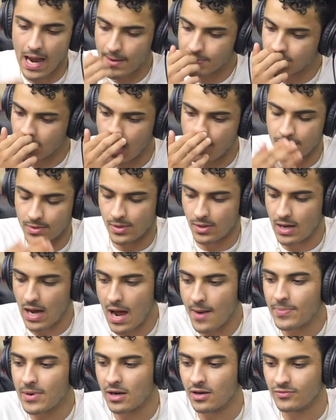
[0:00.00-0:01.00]
I'm so happy, bro.
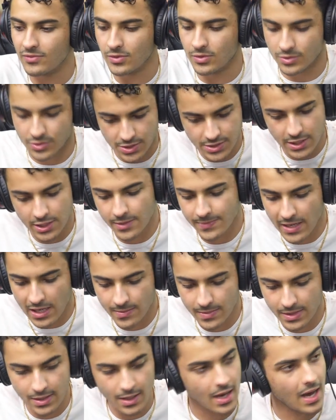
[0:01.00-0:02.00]
I'm proud of you. Just like you're proud
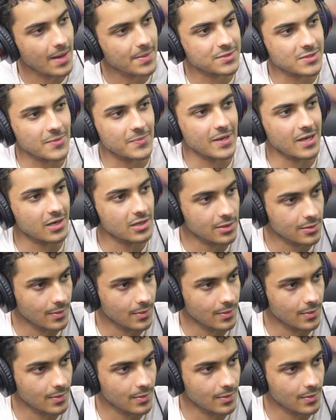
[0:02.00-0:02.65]
of me, I'm so proud of you,